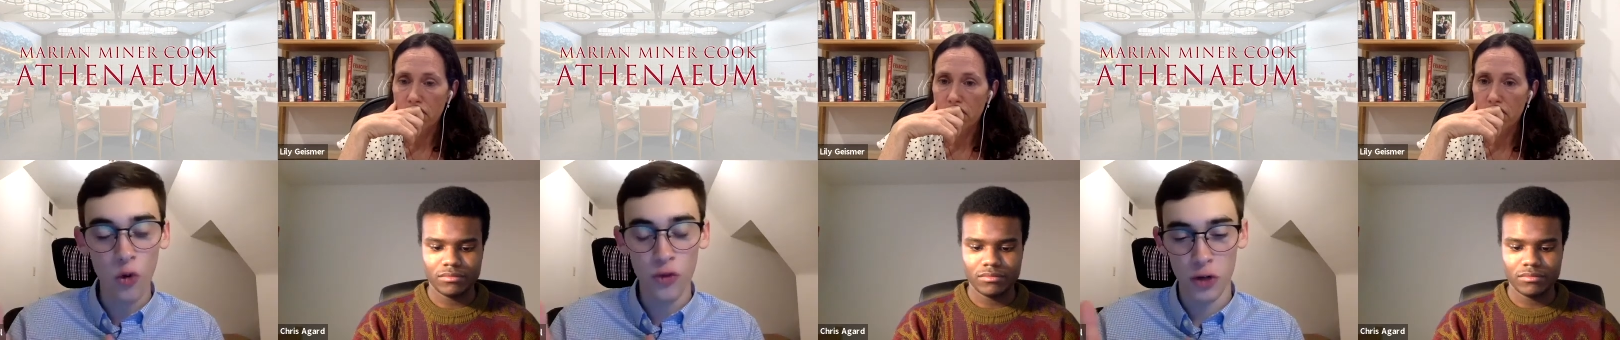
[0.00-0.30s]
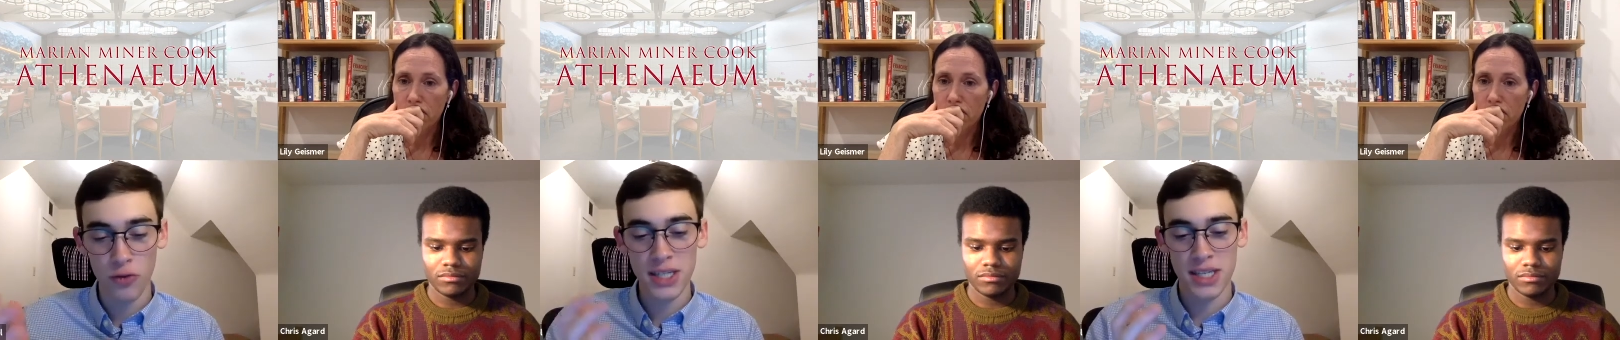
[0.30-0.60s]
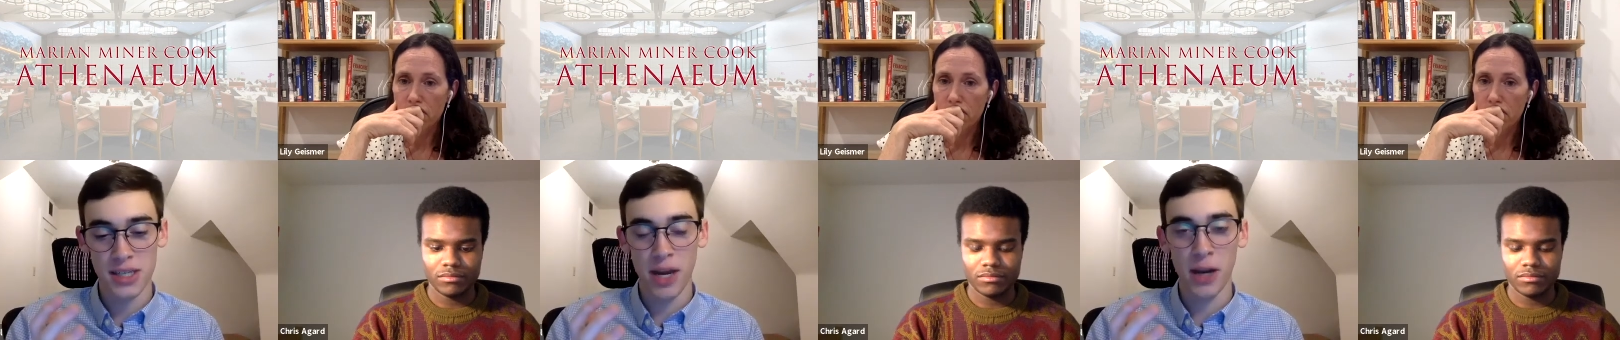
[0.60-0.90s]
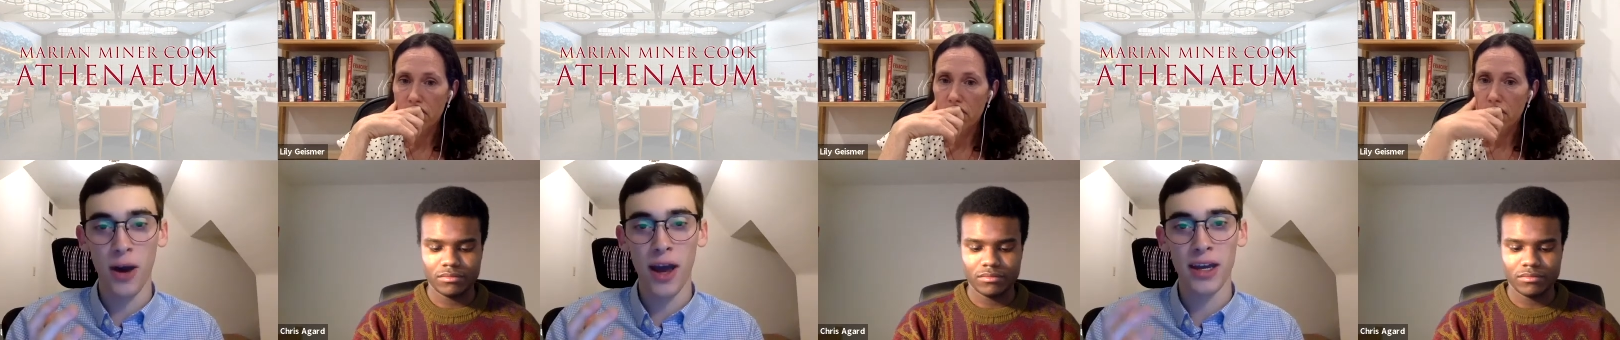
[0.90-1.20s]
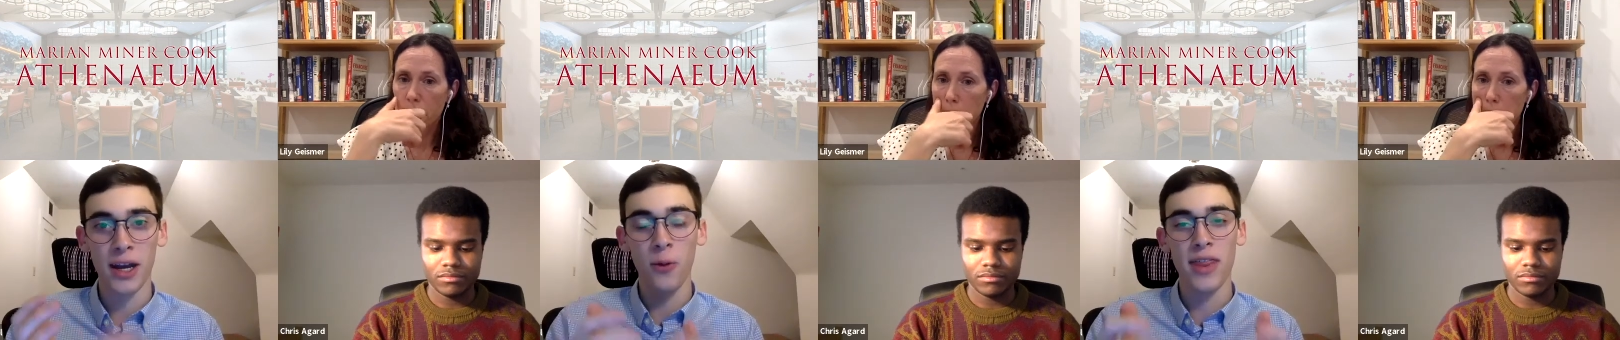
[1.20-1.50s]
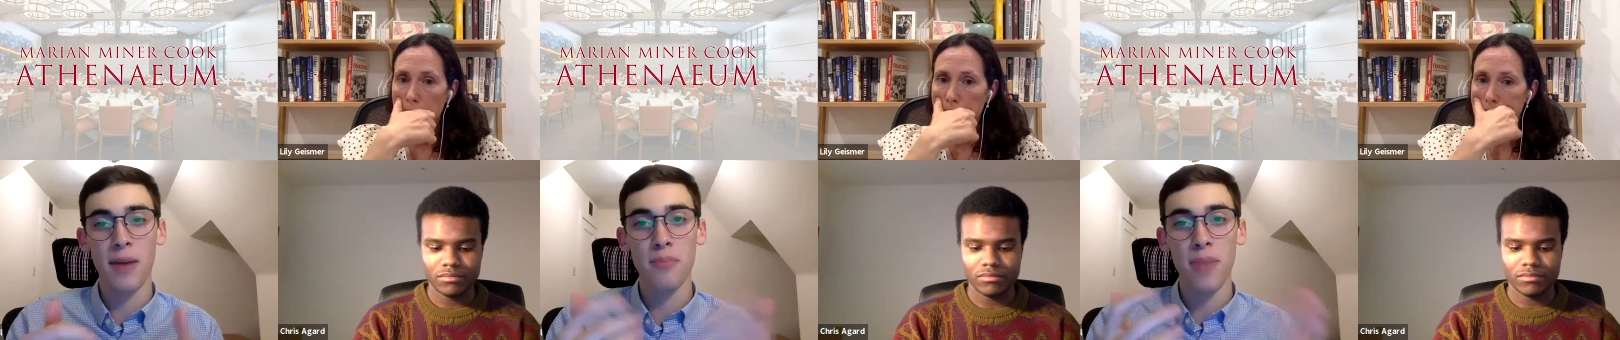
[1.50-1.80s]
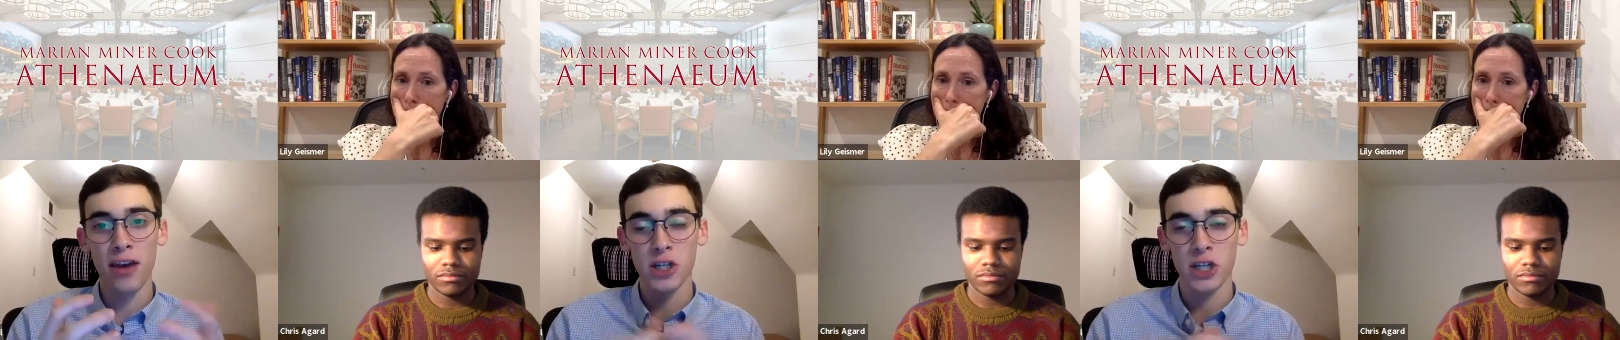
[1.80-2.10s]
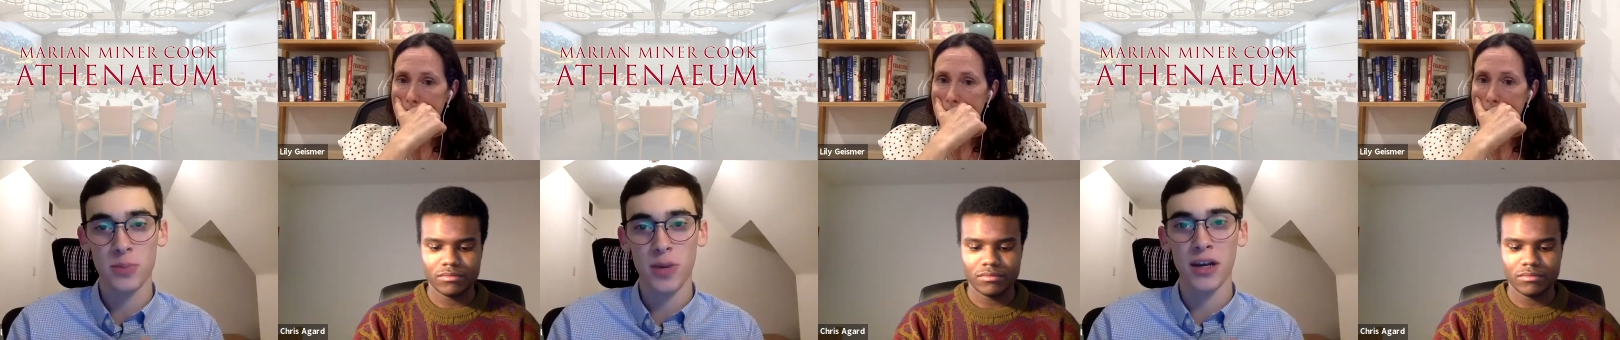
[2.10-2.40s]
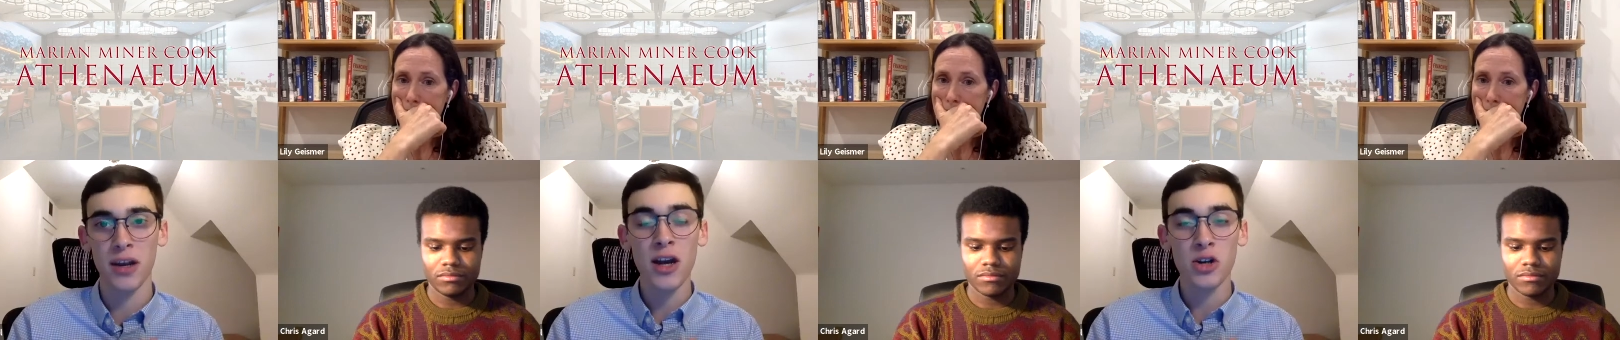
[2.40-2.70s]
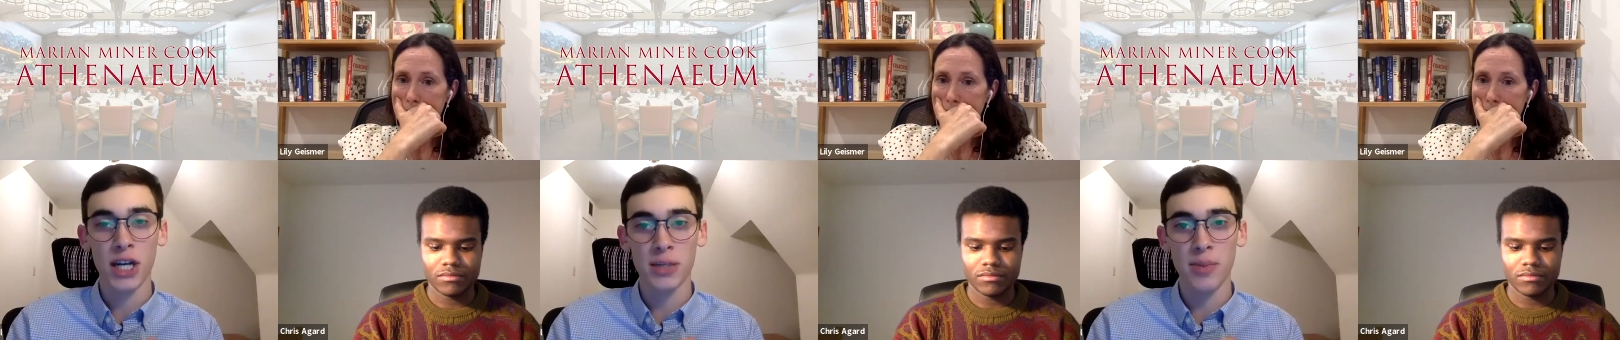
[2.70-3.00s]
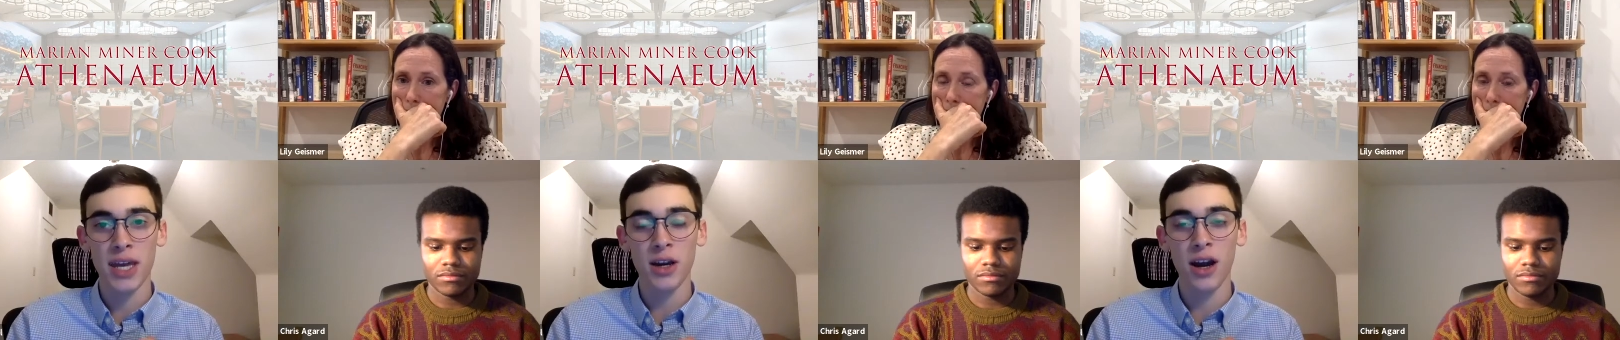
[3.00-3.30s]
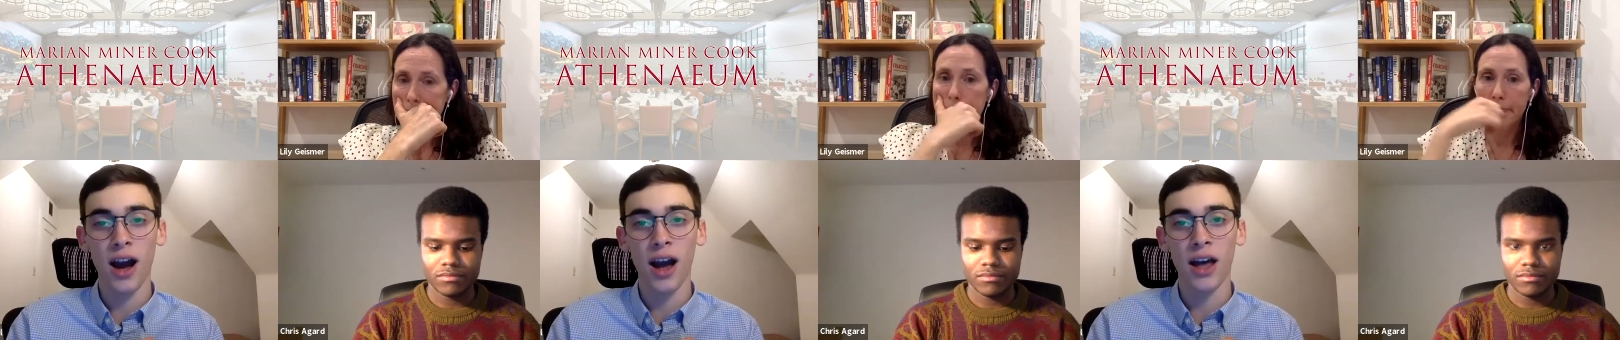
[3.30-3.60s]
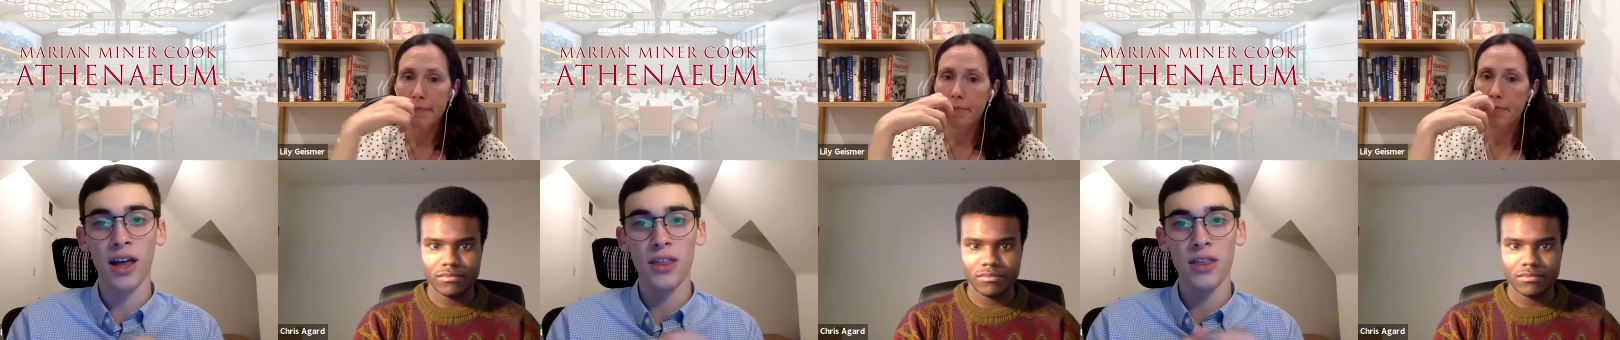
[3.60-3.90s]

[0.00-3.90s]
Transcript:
Speaker 1: overt racism anyway, in a way that may have just been trying to make uh,